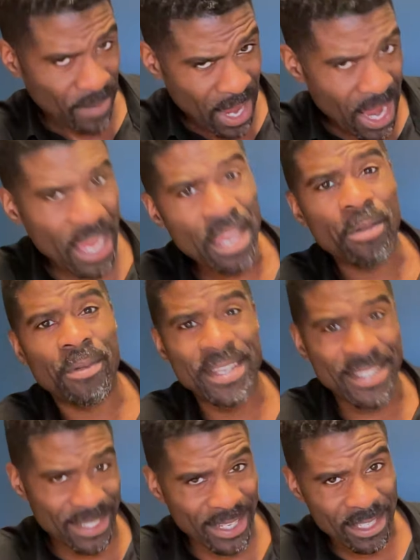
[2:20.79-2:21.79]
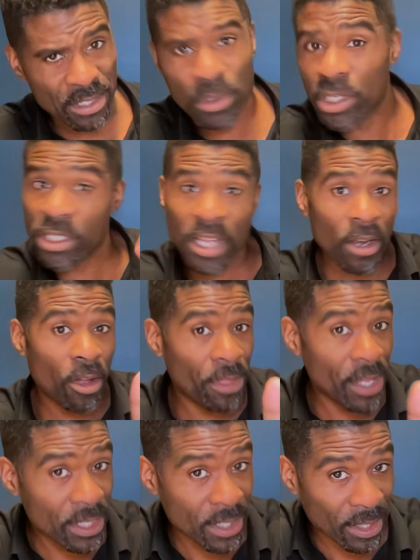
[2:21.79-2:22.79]
hangry sense, which is not
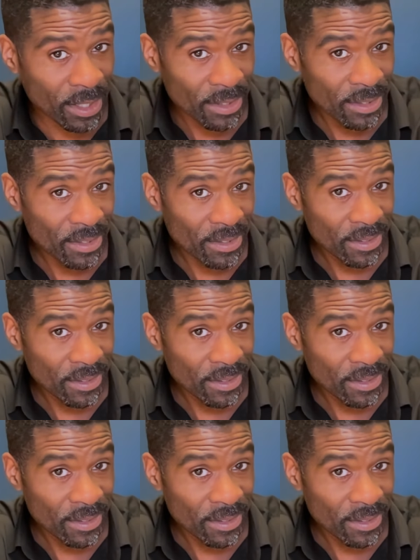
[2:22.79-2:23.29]
authentic.